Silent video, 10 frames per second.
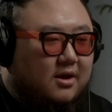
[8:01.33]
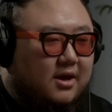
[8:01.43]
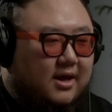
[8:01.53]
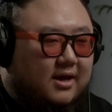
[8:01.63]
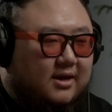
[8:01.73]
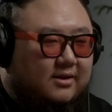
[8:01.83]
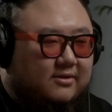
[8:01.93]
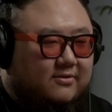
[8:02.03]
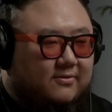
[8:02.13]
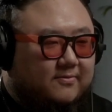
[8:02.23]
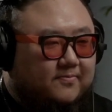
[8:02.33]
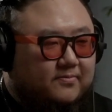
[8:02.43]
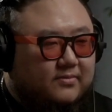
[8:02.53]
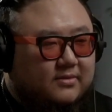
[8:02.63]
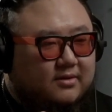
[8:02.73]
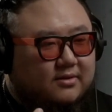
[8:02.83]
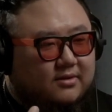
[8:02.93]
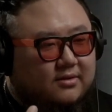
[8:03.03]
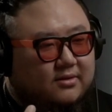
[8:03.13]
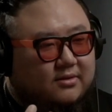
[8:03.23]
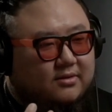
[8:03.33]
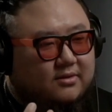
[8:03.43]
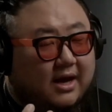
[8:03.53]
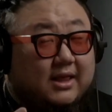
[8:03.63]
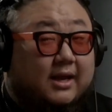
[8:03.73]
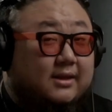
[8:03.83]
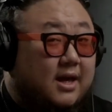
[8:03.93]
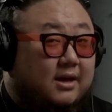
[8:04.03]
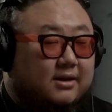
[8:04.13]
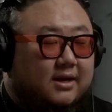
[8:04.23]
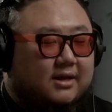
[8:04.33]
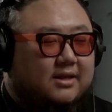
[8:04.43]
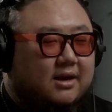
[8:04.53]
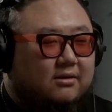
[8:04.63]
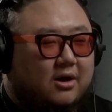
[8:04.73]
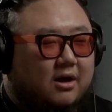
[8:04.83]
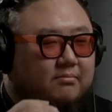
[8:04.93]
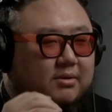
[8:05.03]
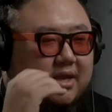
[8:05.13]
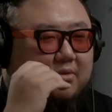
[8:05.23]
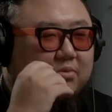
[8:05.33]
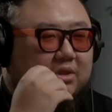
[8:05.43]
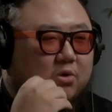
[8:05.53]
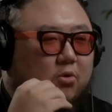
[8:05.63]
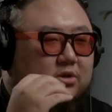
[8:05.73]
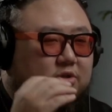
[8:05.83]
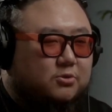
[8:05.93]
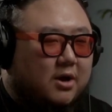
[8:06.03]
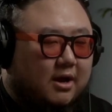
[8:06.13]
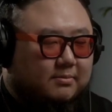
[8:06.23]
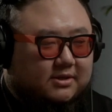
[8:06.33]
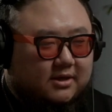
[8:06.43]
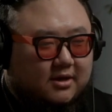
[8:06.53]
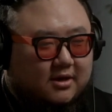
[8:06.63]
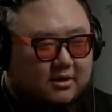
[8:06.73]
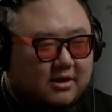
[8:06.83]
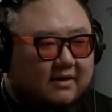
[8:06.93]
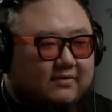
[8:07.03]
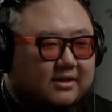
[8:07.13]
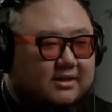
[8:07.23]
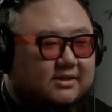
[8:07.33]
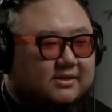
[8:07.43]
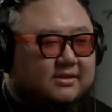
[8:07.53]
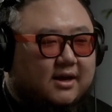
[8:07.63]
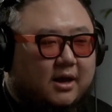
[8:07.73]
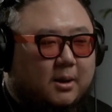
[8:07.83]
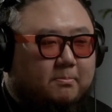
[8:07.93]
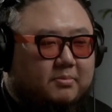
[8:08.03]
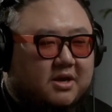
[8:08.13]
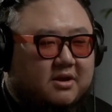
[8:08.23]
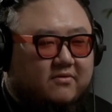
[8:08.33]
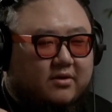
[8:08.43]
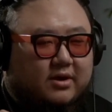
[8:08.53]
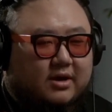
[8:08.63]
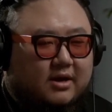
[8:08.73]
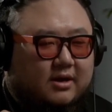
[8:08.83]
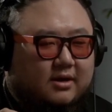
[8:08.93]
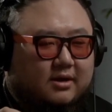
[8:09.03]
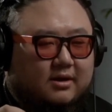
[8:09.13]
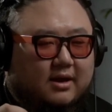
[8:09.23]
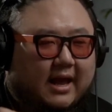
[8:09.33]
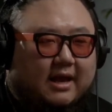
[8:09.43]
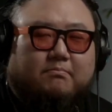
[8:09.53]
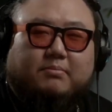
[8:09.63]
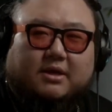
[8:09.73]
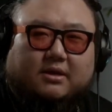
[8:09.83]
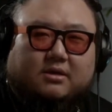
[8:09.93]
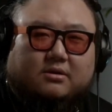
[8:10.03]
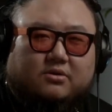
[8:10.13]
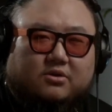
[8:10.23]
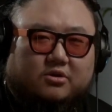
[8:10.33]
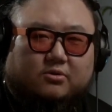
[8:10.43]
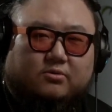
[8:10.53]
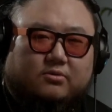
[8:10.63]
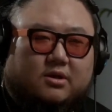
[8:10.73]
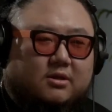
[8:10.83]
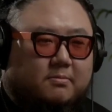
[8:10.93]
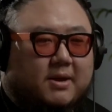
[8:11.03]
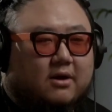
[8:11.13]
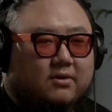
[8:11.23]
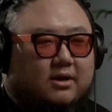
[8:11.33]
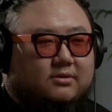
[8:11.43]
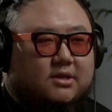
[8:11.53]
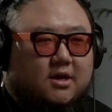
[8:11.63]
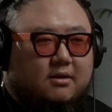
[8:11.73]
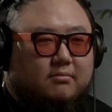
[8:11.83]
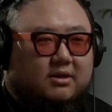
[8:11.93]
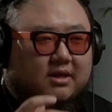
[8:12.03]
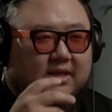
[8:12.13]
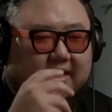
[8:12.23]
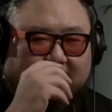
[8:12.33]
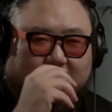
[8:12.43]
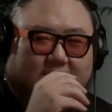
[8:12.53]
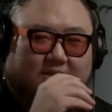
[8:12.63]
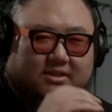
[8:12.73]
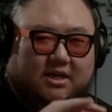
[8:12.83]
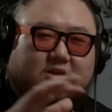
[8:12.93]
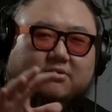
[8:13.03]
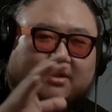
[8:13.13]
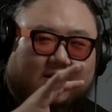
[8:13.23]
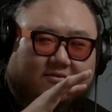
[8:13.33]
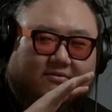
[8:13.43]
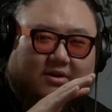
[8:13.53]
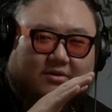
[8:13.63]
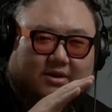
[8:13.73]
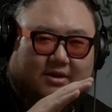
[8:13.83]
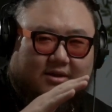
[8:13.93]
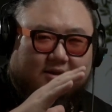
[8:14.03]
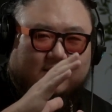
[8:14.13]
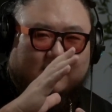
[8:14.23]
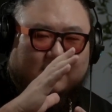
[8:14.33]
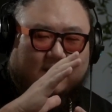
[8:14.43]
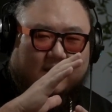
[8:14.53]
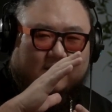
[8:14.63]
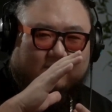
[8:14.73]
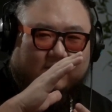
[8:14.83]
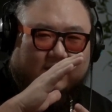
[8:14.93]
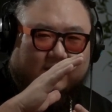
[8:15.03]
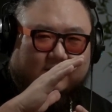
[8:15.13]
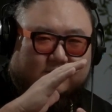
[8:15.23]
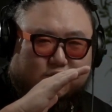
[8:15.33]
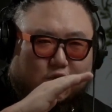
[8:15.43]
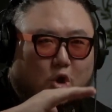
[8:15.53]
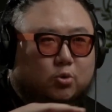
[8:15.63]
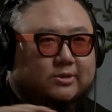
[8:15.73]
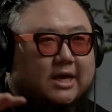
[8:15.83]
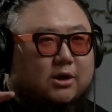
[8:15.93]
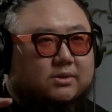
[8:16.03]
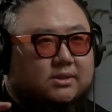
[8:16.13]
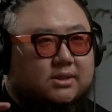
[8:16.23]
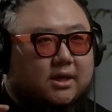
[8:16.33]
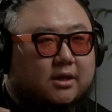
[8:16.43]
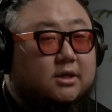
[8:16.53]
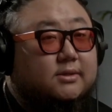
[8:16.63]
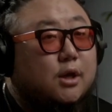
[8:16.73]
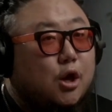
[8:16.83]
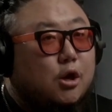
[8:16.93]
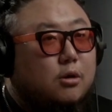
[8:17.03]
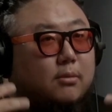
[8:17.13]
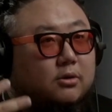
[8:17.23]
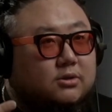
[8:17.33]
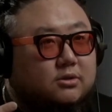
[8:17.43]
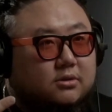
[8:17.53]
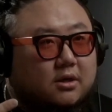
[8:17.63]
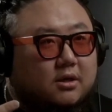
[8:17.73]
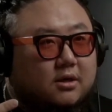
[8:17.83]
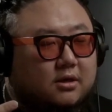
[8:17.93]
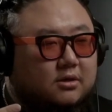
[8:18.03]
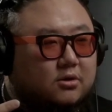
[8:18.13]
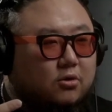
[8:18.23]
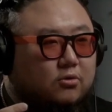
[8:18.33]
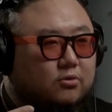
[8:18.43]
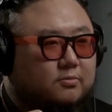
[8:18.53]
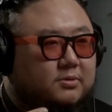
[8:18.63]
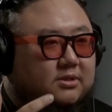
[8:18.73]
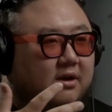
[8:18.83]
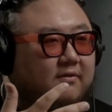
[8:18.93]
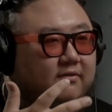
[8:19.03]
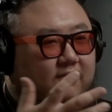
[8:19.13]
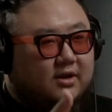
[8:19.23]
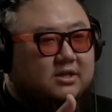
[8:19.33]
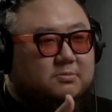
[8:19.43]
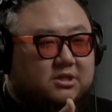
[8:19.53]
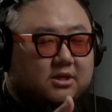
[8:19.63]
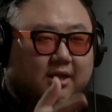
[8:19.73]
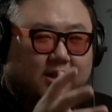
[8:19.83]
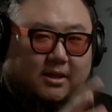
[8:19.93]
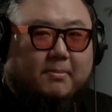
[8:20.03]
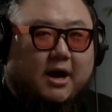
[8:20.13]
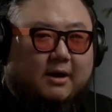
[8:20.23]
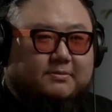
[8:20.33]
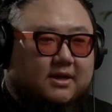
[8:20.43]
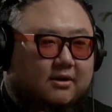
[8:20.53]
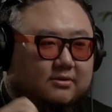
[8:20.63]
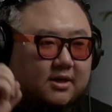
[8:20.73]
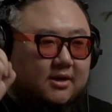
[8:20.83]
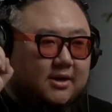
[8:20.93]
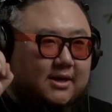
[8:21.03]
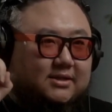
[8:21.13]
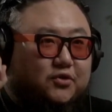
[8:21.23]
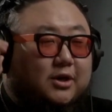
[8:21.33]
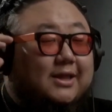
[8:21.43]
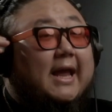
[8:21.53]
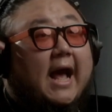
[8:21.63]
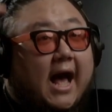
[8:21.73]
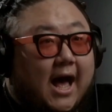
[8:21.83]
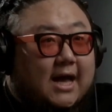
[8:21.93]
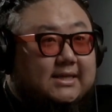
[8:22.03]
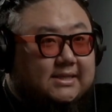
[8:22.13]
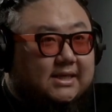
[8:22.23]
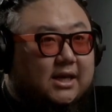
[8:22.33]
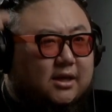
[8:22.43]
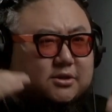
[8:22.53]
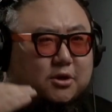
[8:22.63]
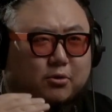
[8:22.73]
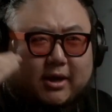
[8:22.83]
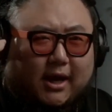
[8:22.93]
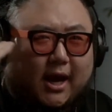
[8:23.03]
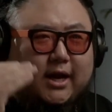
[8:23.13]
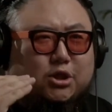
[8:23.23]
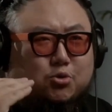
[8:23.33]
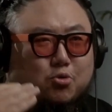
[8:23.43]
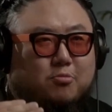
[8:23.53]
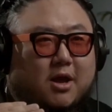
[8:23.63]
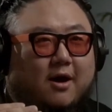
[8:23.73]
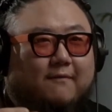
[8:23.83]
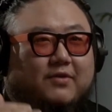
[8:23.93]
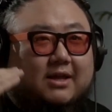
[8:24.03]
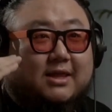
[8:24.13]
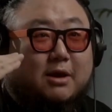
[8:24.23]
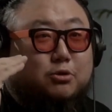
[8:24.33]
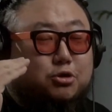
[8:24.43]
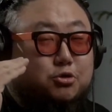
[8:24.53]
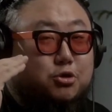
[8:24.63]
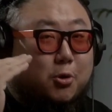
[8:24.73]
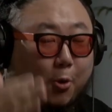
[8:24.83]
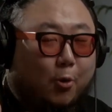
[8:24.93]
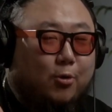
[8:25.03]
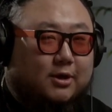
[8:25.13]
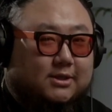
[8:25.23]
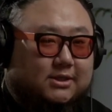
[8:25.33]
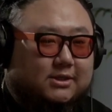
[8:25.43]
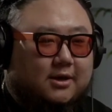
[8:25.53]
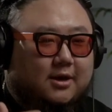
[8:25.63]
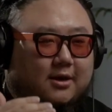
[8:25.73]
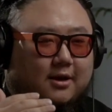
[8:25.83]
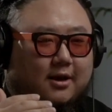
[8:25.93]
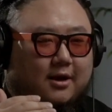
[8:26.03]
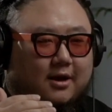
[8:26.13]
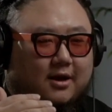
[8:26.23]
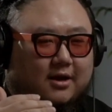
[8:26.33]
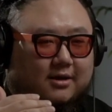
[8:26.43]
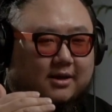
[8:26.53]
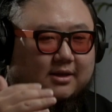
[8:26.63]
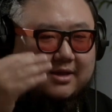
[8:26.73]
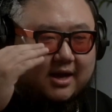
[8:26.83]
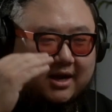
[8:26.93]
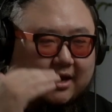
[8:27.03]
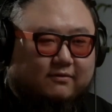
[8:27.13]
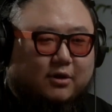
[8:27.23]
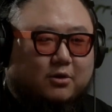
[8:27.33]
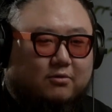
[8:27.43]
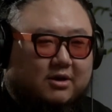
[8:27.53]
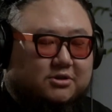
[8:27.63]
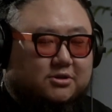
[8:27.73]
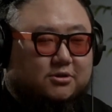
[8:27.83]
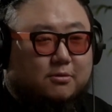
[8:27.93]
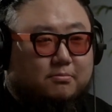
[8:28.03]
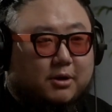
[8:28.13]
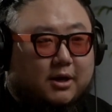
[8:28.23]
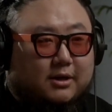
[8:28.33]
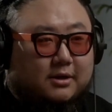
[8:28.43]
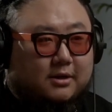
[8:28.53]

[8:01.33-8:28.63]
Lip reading: And I like that. I like that a lot. But then when the chorus drops, you have like this upbeat, very 8-bit tune in the background, but then they still continue that very kind of like toned down singing, because most girl group stuff, especially like the pop sound, is very like high singing. So it kind of threw me off that they would do the chorus in that kind of lower register, but